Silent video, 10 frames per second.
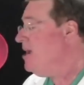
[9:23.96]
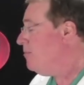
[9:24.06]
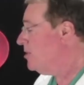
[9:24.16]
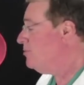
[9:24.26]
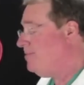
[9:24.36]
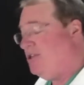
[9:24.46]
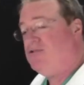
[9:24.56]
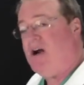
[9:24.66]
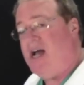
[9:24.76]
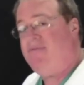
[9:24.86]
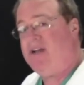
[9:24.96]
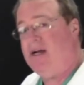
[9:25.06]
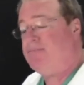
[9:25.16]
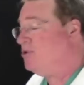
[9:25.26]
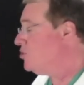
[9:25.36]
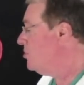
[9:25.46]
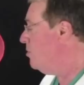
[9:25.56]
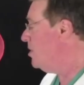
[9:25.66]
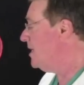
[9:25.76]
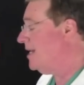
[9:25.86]
which would be driving up your
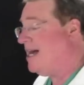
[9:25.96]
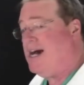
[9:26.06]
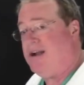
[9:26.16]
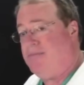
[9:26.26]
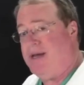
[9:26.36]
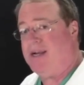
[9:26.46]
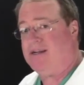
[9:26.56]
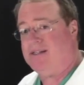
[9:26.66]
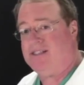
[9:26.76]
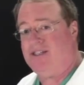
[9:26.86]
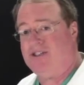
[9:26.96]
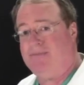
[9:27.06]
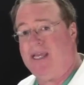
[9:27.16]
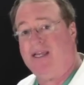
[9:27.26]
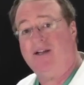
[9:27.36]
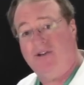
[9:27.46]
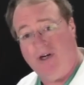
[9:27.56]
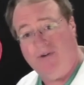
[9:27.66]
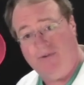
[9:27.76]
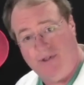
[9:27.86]
score to get a higher medical decision making.
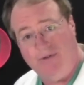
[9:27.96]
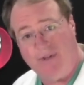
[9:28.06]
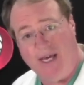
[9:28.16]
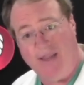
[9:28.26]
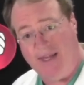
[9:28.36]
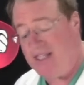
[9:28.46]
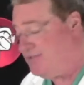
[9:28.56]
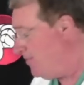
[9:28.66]
Don't do that. That's